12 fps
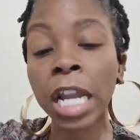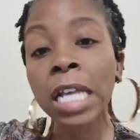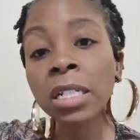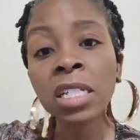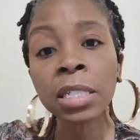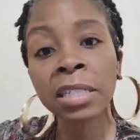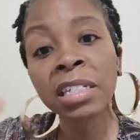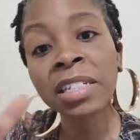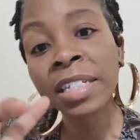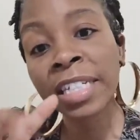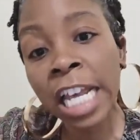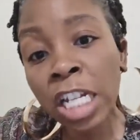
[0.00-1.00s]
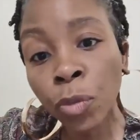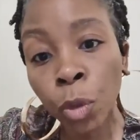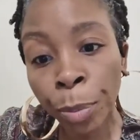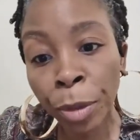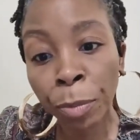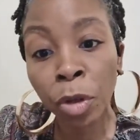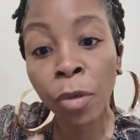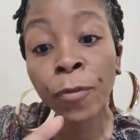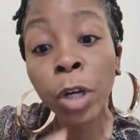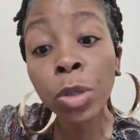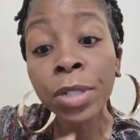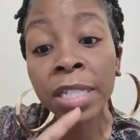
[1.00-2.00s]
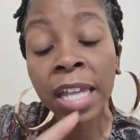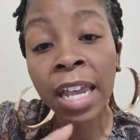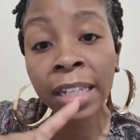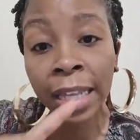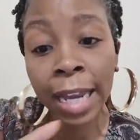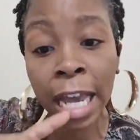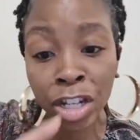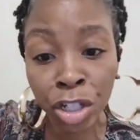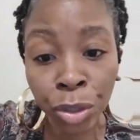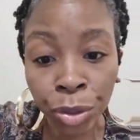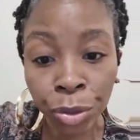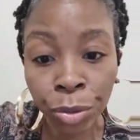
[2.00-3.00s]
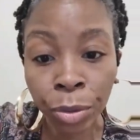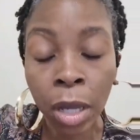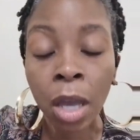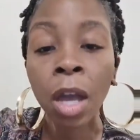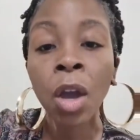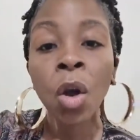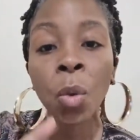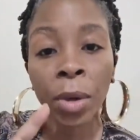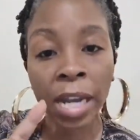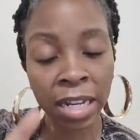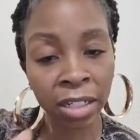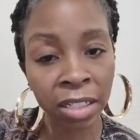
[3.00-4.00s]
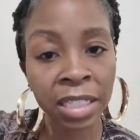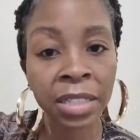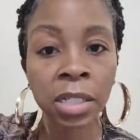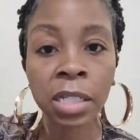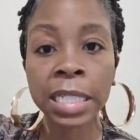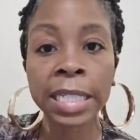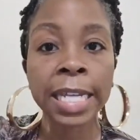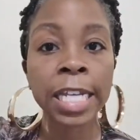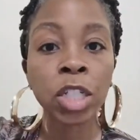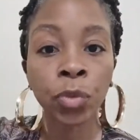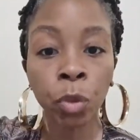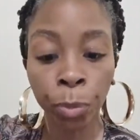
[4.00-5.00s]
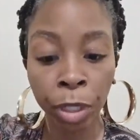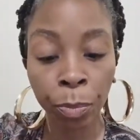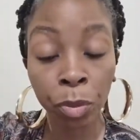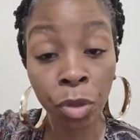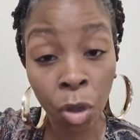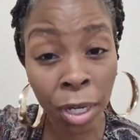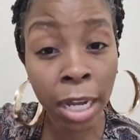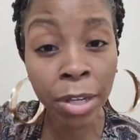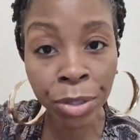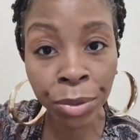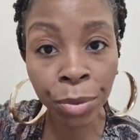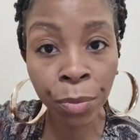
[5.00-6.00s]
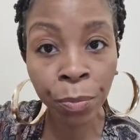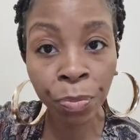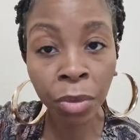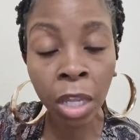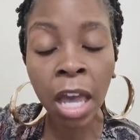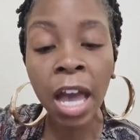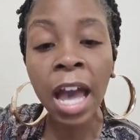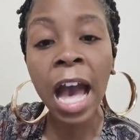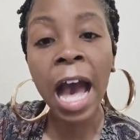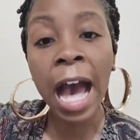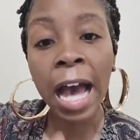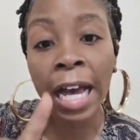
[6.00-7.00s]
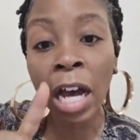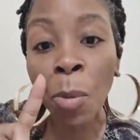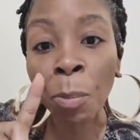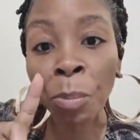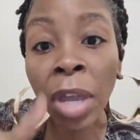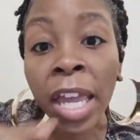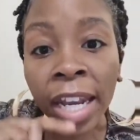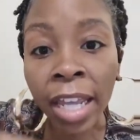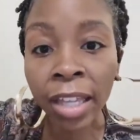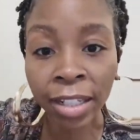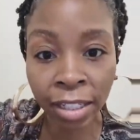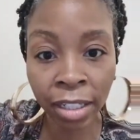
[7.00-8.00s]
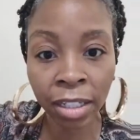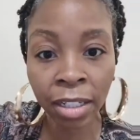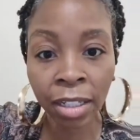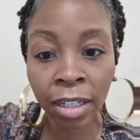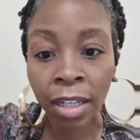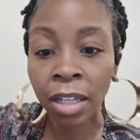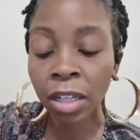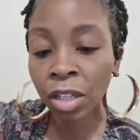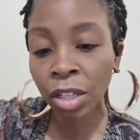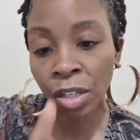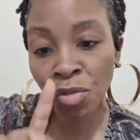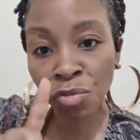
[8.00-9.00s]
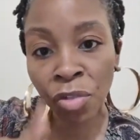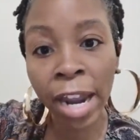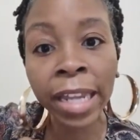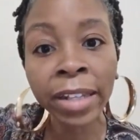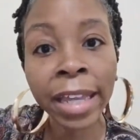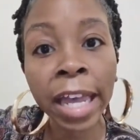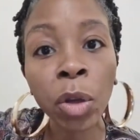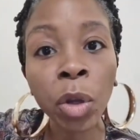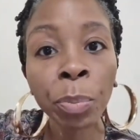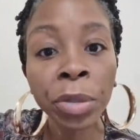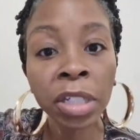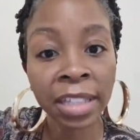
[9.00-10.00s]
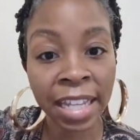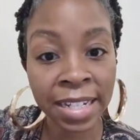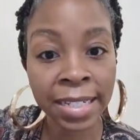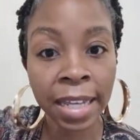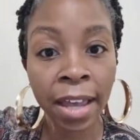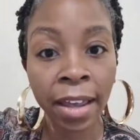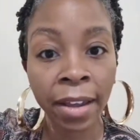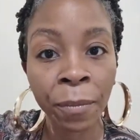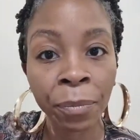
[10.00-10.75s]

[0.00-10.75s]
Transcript: I listen to successful people, the first thing that I do when I listen to successful people, you know what I do? I immediately write down the book they say